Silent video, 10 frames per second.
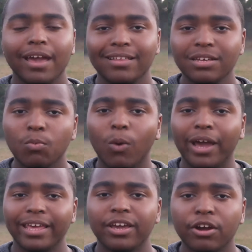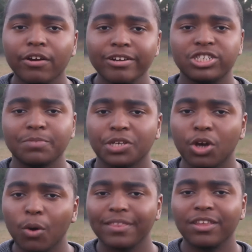Ellen White encouraged them to
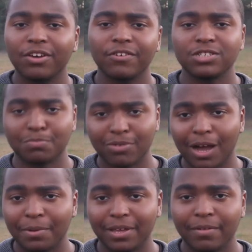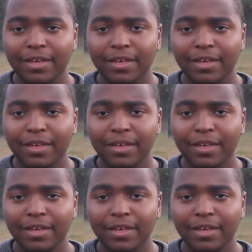go and look for some property.